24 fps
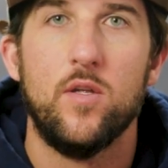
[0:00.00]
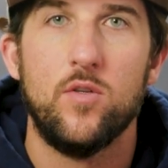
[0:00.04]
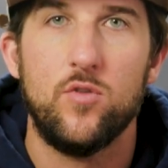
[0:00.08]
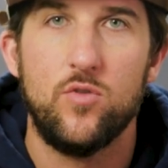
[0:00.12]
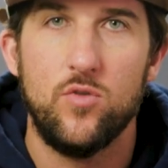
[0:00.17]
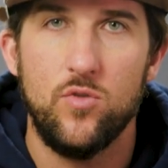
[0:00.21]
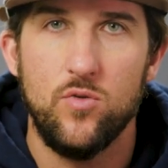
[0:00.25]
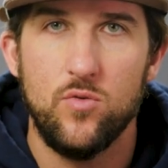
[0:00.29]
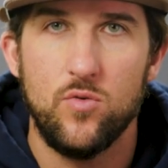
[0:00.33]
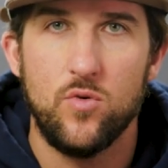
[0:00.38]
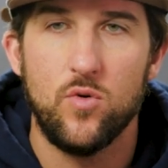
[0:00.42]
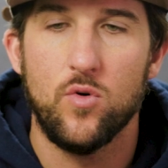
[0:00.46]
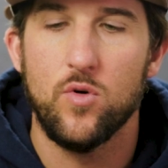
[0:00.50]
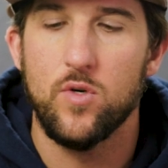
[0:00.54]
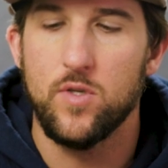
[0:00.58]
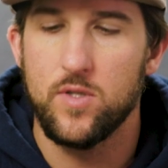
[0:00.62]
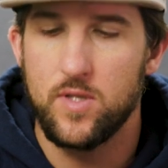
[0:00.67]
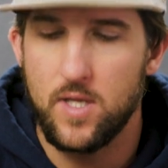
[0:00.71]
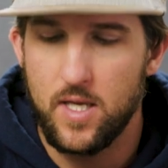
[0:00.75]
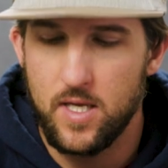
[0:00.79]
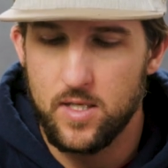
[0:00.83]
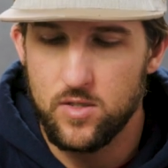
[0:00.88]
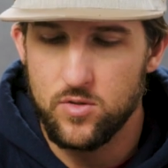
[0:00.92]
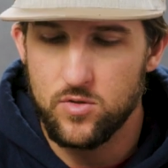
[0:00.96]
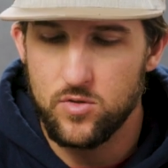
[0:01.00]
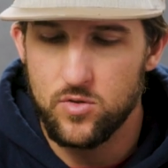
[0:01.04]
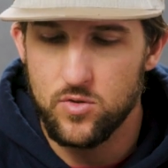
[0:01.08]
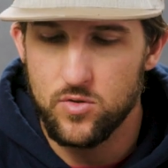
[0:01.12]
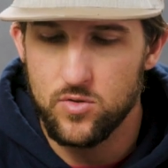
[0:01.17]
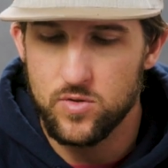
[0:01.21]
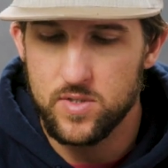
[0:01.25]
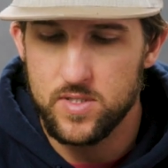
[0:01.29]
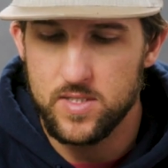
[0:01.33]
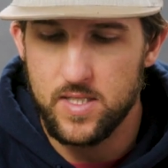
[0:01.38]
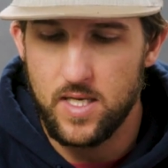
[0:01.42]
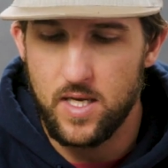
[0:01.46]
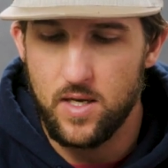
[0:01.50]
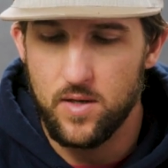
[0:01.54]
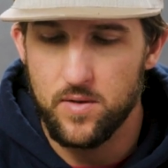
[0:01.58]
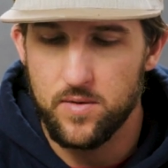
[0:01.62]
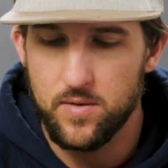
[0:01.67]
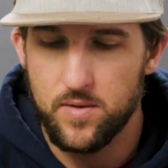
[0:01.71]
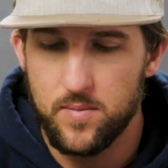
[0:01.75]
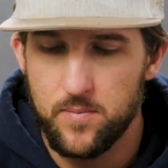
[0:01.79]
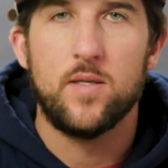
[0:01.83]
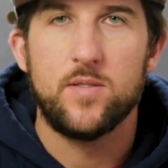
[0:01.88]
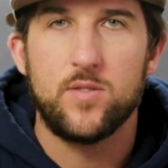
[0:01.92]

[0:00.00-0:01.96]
true north and true south.